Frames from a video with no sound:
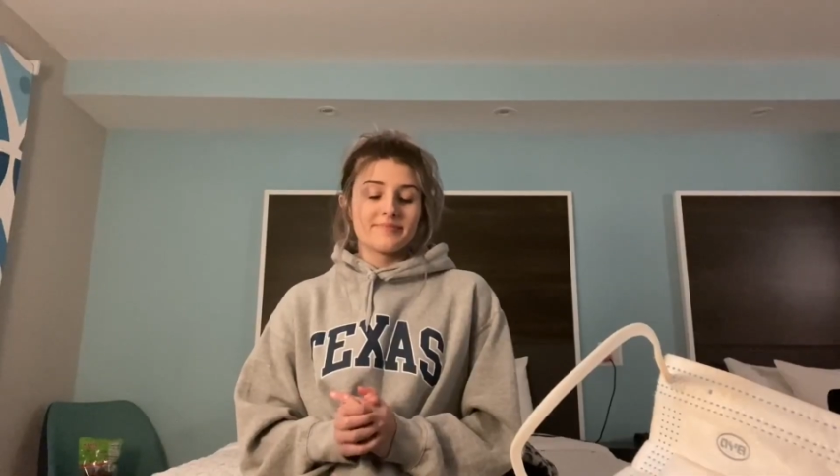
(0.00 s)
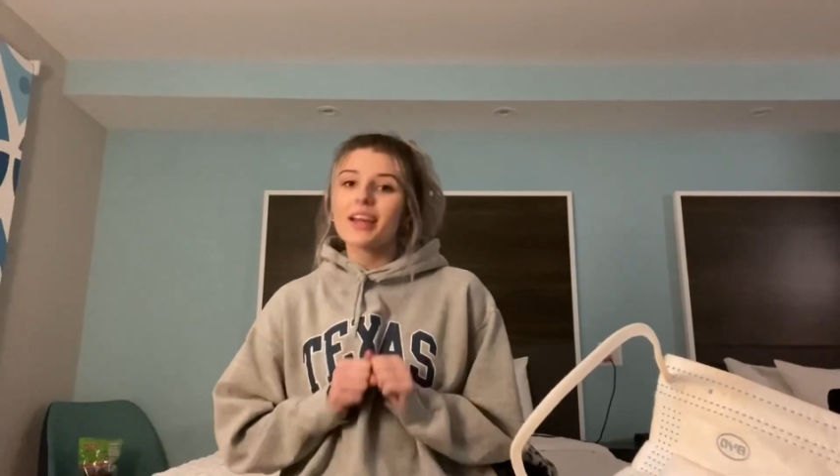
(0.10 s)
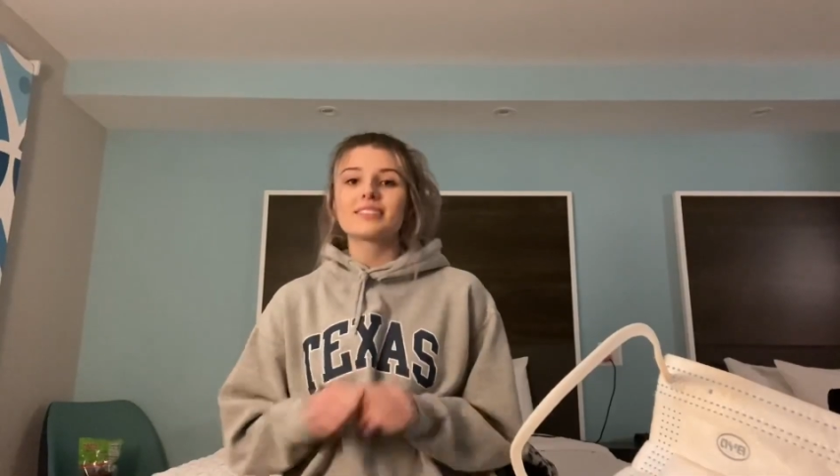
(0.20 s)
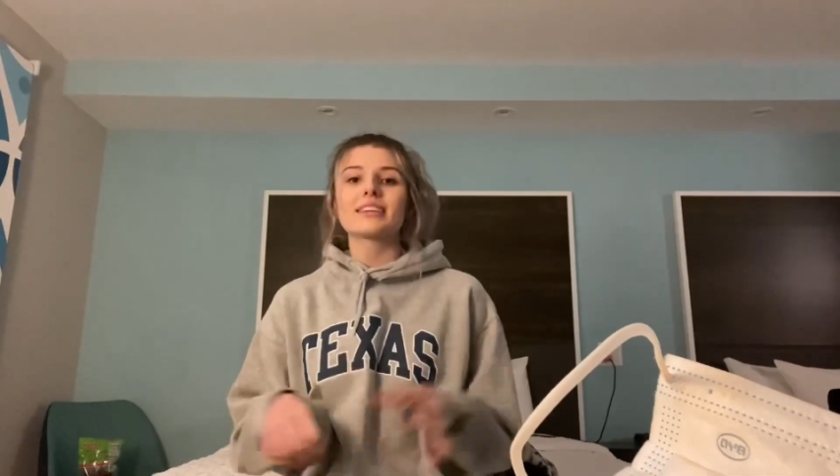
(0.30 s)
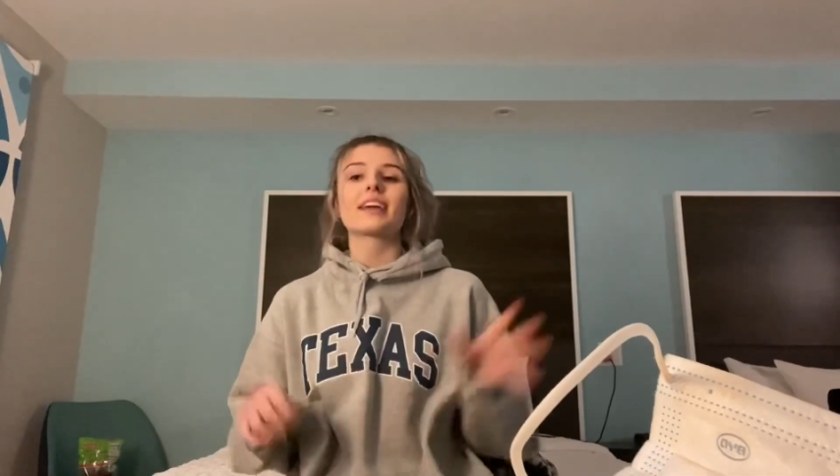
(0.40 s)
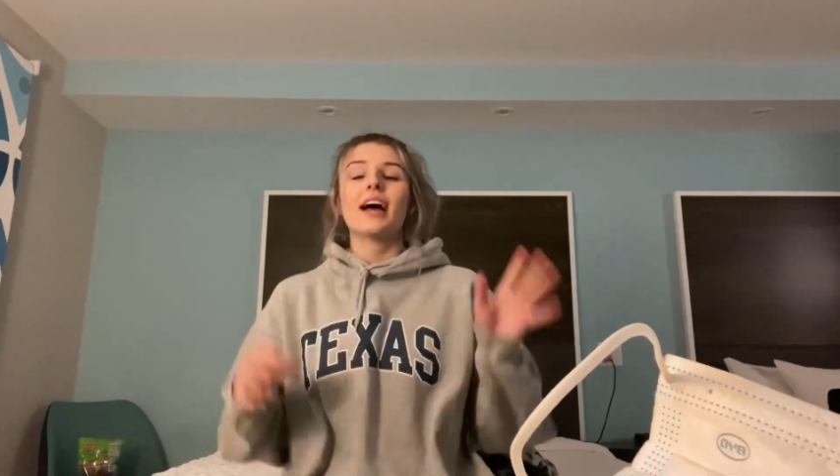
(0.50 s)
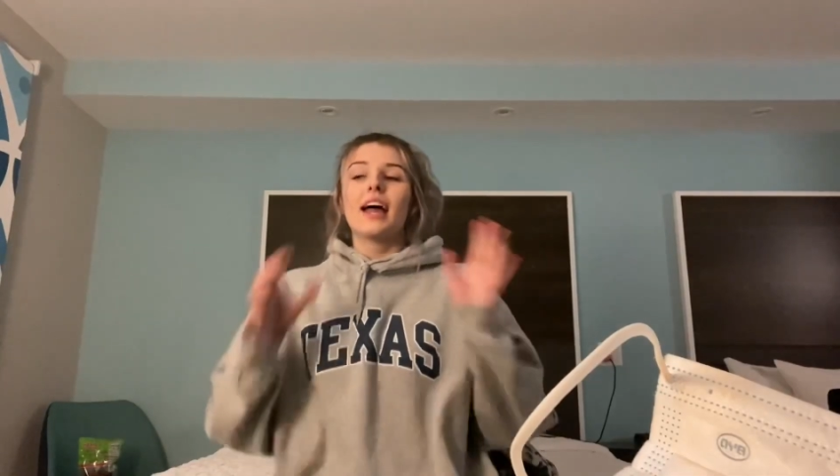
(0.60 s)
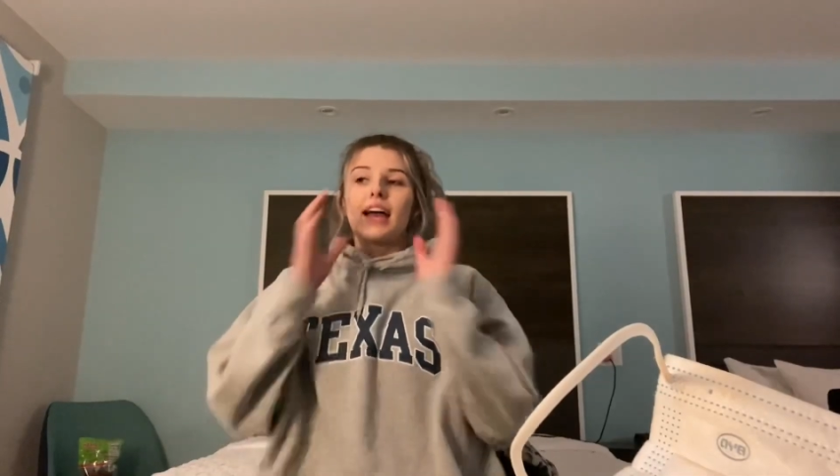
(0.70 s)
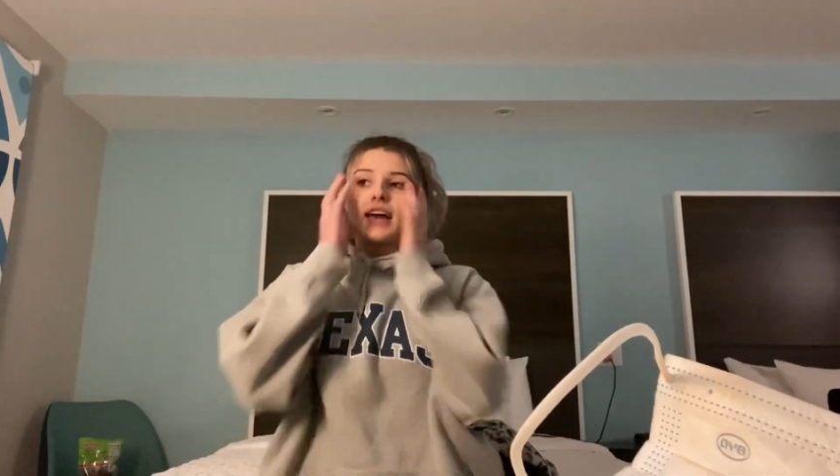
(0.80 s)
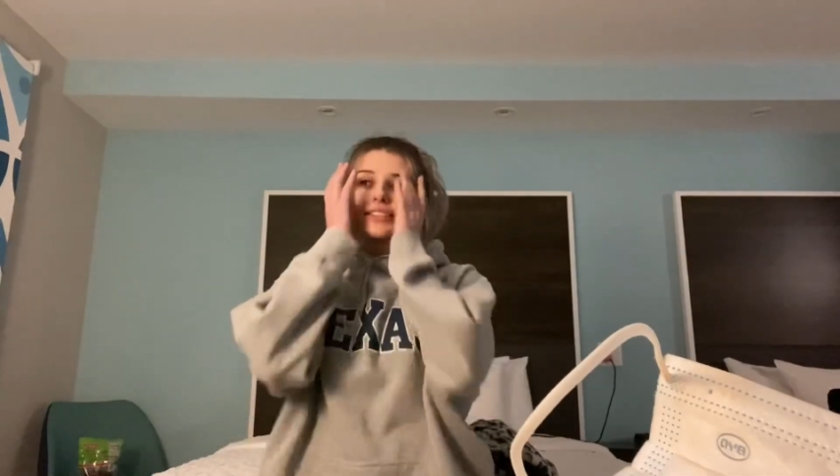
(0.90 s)
it's like
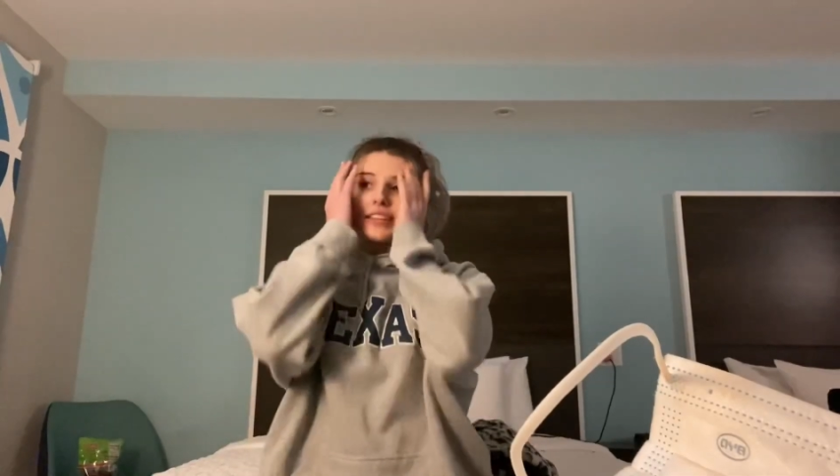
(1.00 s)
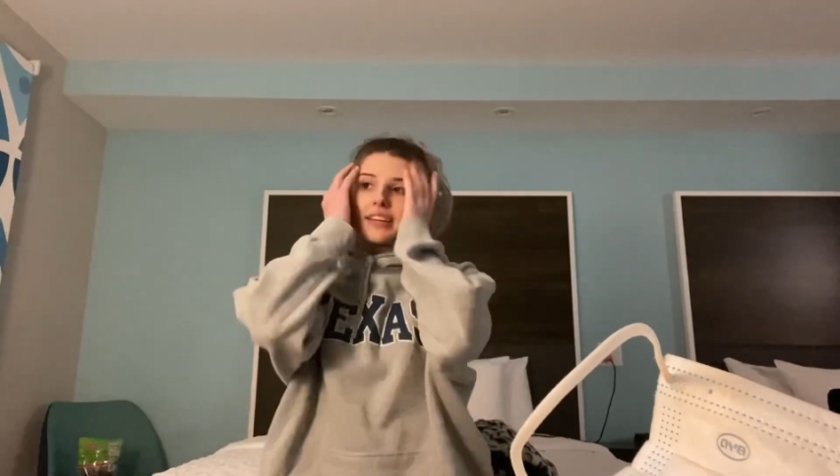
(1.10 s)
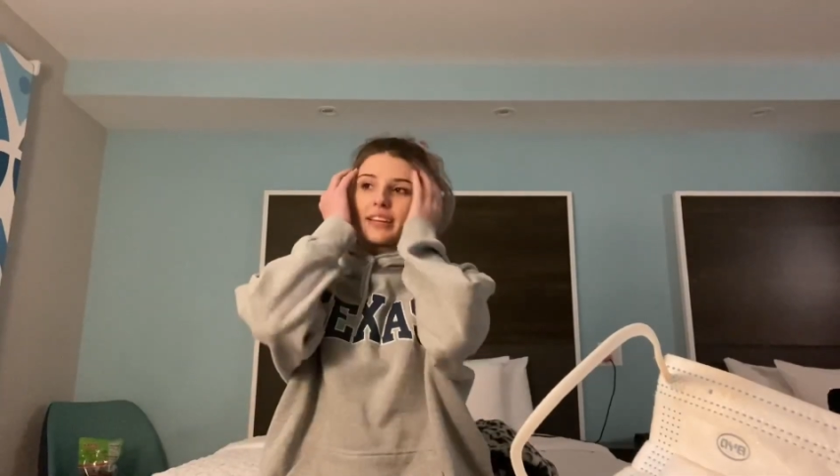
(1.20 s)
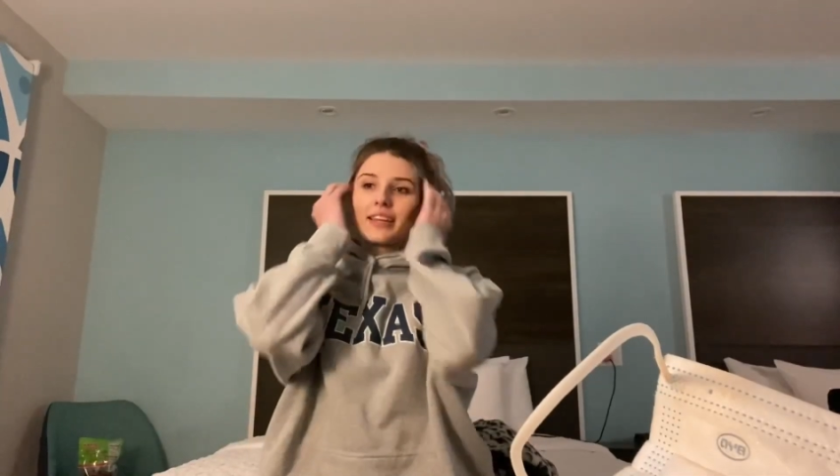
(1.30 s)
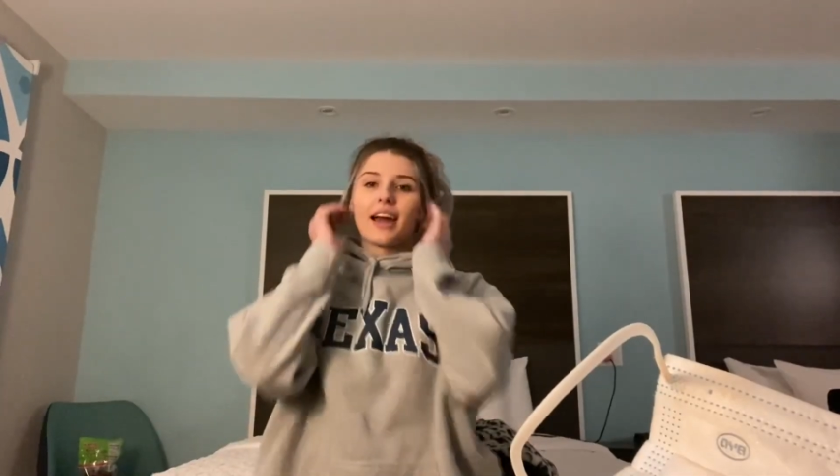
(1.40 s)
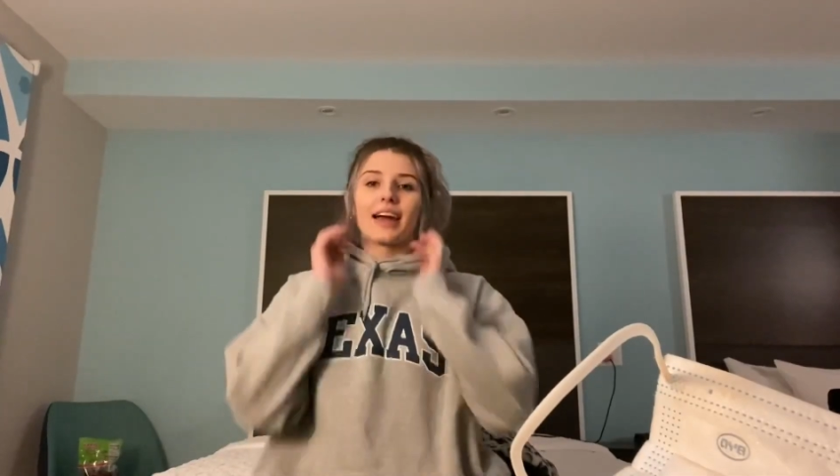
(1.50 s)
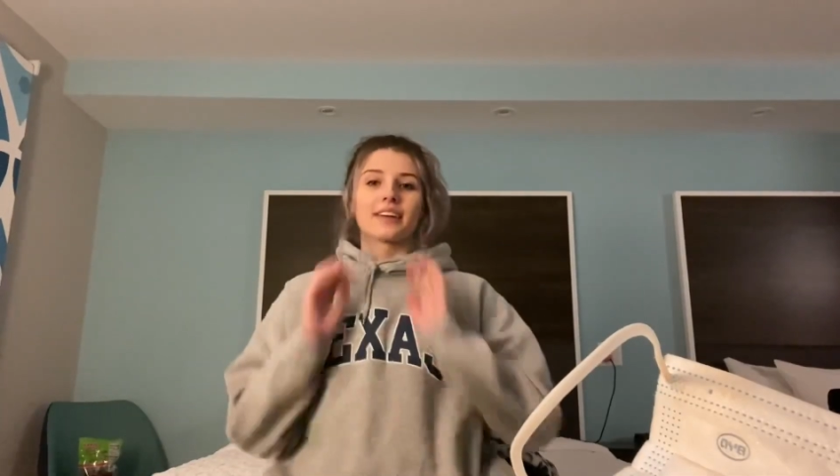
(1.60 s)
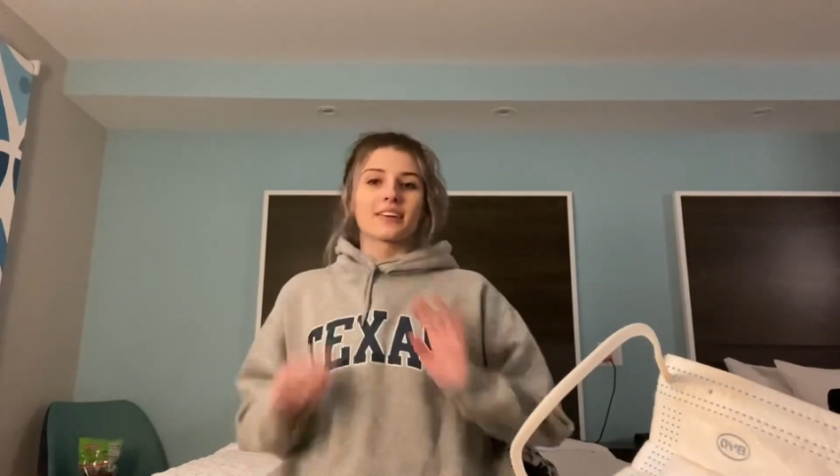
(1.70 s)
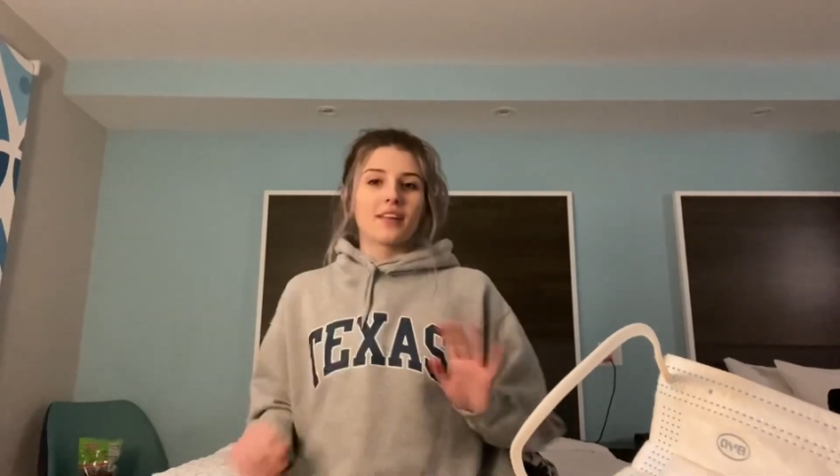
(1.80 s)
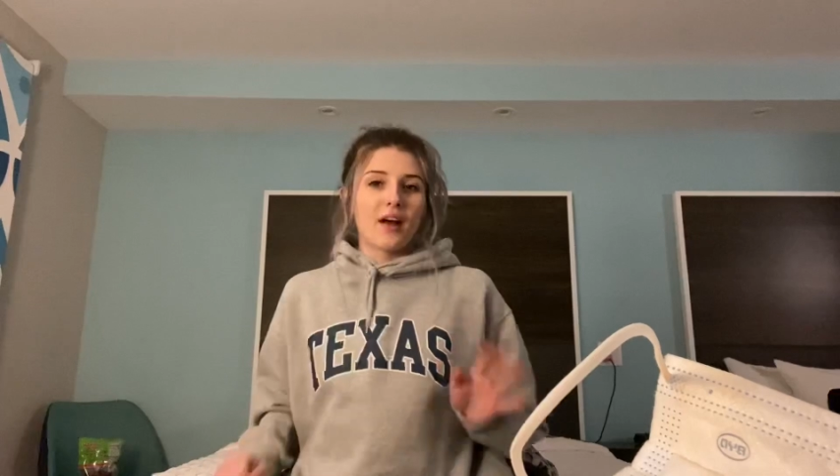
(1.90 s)
it's like nine
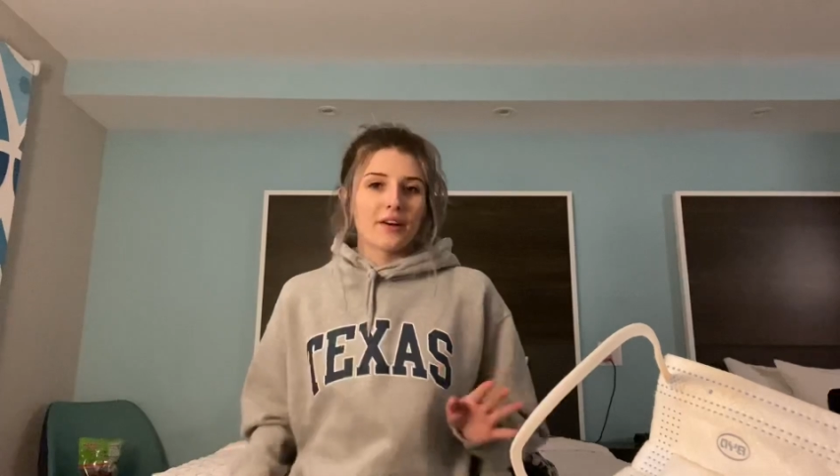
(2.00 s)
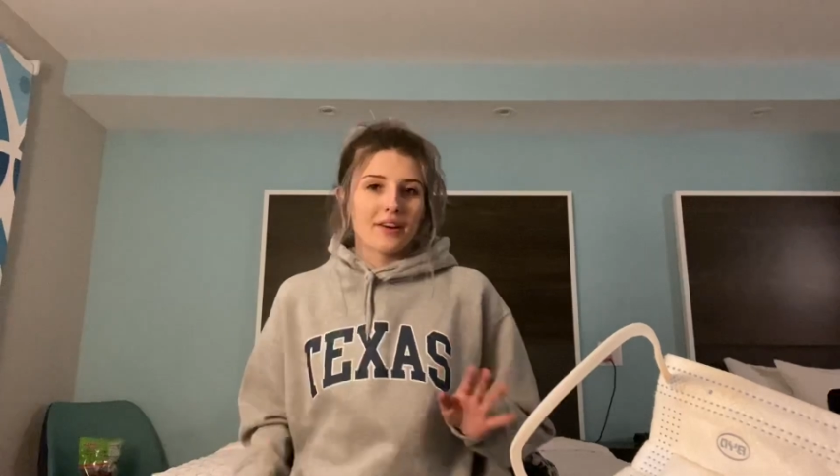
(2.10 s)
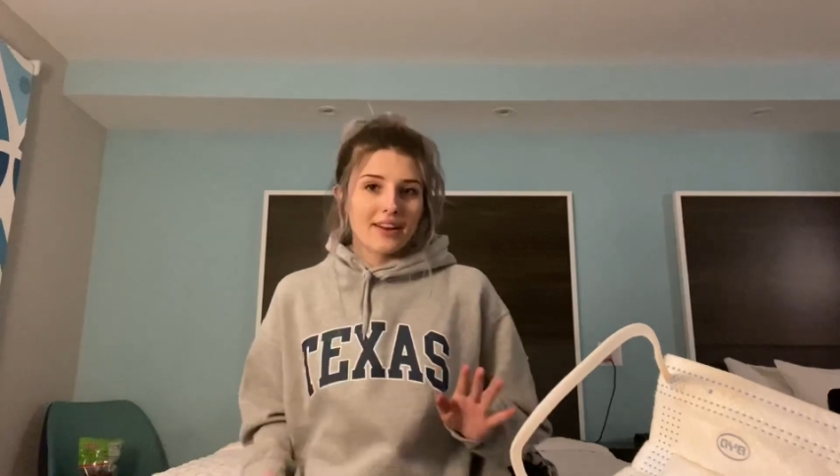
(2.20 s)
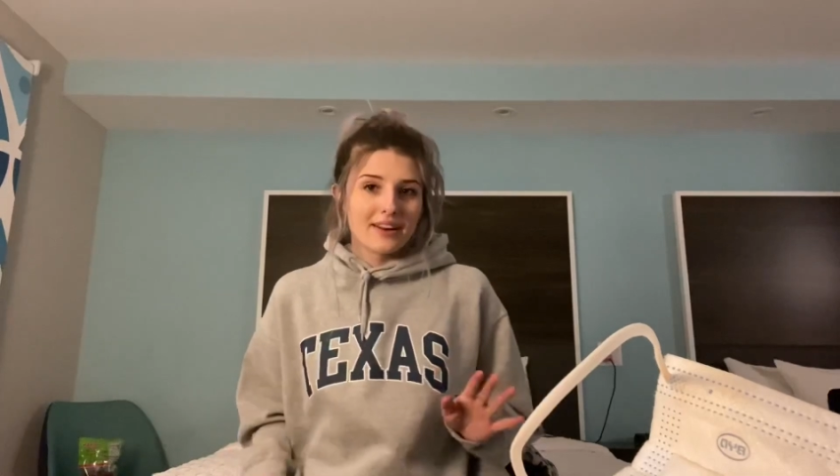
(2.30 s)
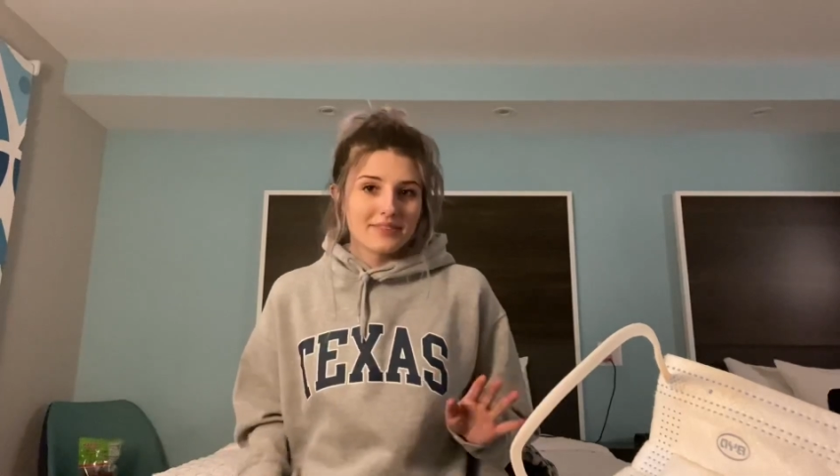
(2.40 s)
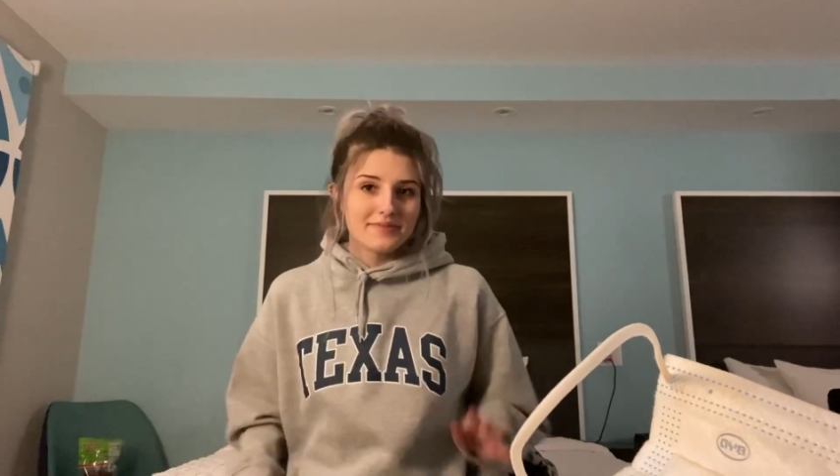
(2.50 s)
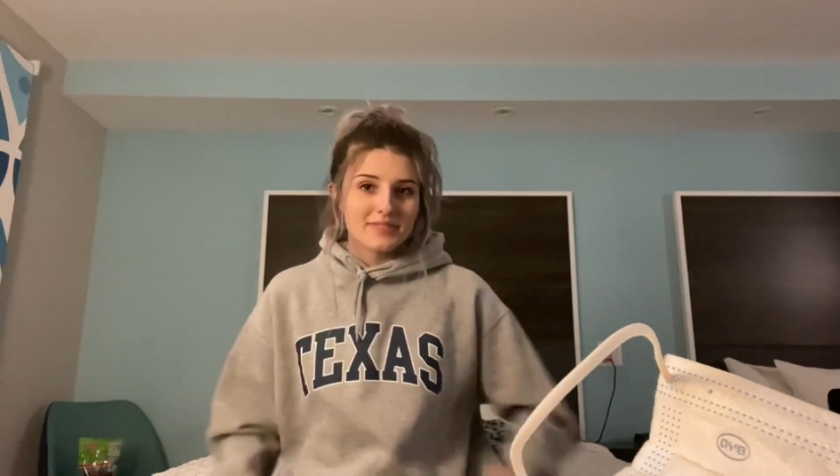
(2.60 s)
o'clock right now.